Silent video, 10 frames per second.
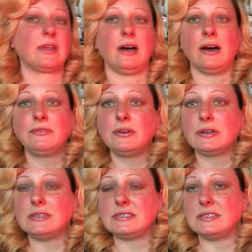After
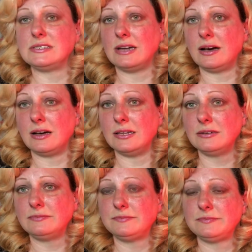this is done,
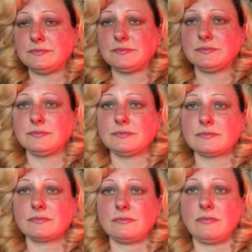
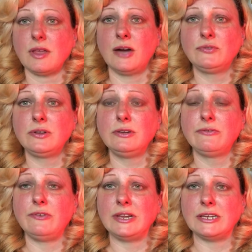after you
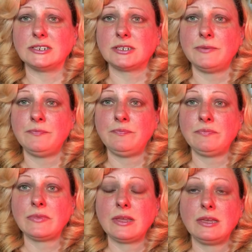finish,
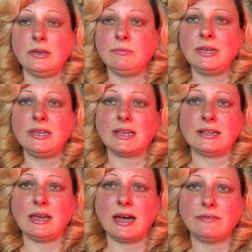you
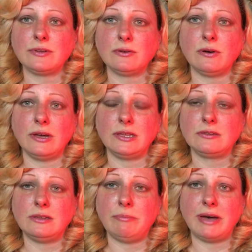immediately have to go
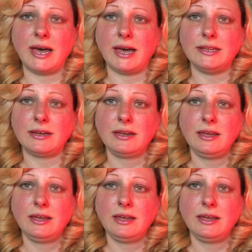into the bed.